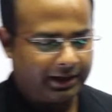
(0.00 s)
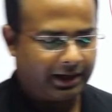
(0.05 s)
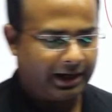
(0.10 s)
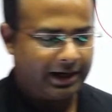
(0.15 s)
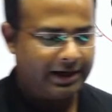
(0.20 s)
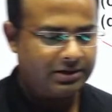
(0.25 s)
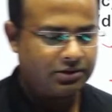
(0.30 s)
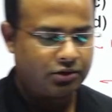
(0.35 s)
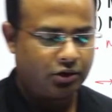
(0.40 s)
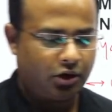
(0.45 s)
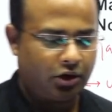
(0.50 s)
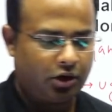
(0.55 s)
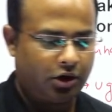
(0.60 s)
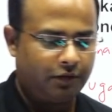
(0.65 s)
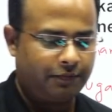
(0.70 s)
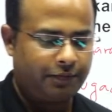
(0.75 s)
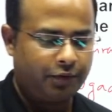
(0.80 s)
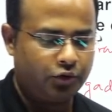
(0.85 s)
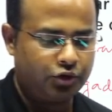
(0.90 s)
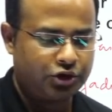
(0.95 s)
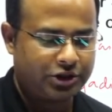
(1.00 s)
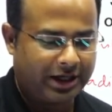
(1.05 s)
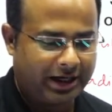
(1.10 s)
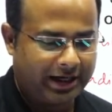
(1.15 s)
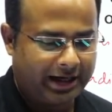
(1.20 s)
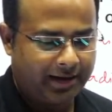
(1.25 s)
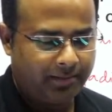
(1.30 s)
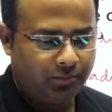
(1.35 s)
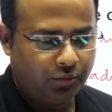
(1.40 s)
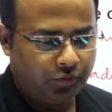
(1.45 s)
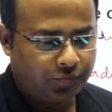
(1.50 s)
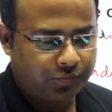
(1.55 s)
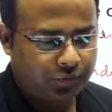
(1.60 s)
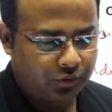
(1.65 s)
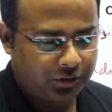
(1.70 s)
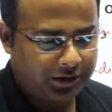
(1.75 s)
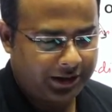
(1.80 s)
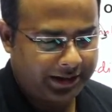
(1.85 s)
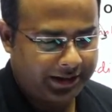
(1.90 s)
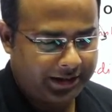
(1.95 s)
guys, all of you? Shall I move to
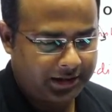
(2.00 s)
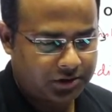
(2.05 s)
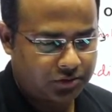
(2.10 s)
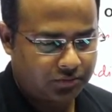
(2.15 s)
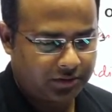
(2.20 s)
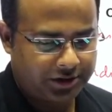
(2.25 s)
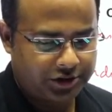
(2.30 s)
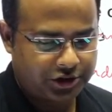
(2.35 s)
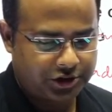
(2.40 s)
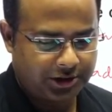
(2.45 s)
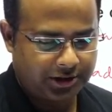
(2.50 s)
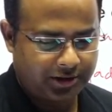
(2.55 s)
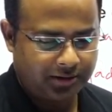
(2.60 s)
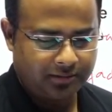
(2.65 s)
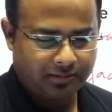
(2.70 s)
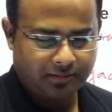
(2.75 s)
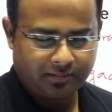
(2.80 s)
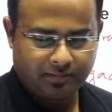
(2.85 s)
the next question?